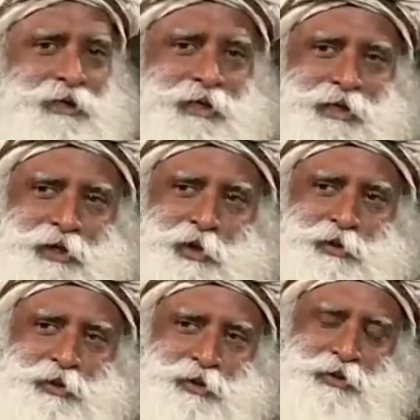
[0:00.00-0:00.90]
in India
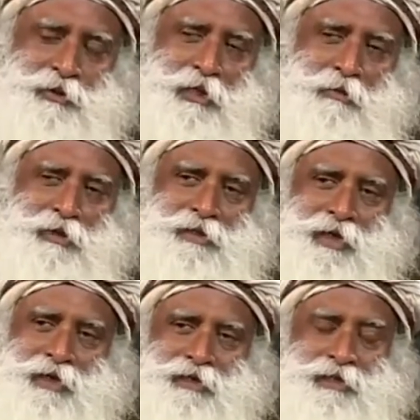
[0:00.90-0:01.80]
also it's very much
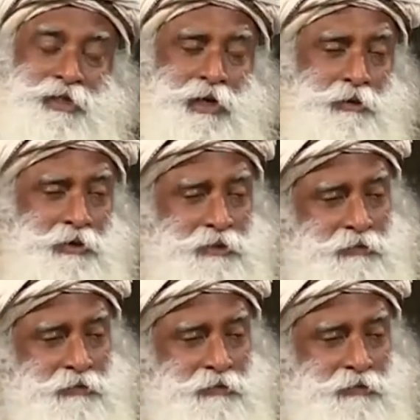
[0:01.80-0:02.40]
there, in south is